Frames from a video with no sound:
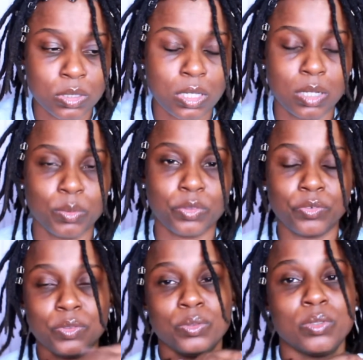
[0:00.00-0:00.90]
Oh, not wig
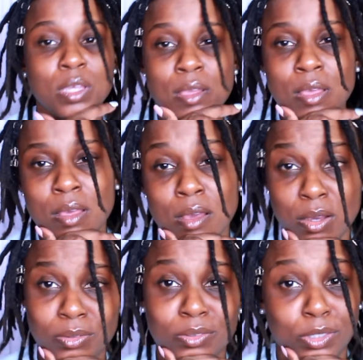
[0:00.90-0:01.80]
reviews. I
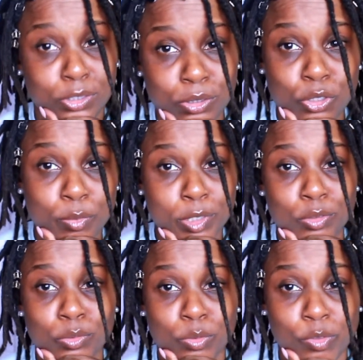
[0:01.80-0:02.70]
don't know. I should go back
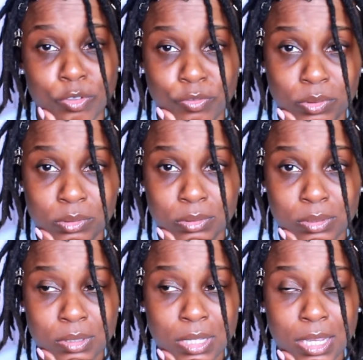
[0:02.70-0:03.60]
to doing wig reviews.
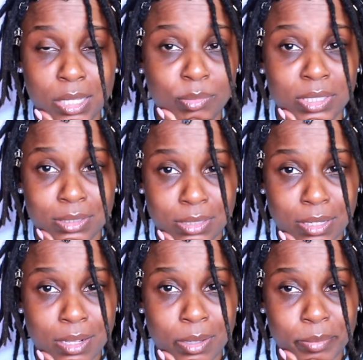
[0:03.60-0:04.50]
I didn't mean to
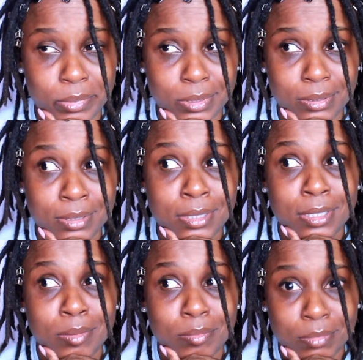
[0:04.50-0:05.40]
say that, but
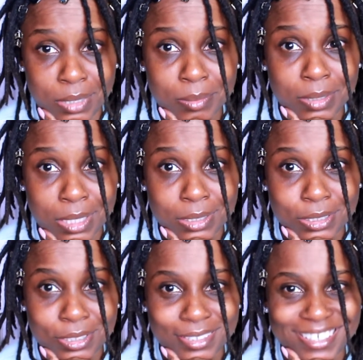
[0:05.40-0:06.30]
maybe I
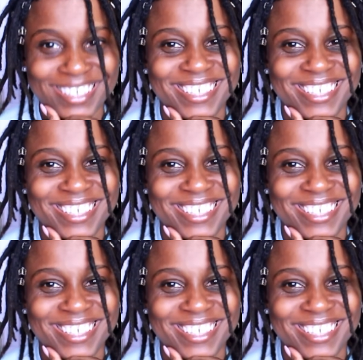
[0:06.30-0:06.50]
should.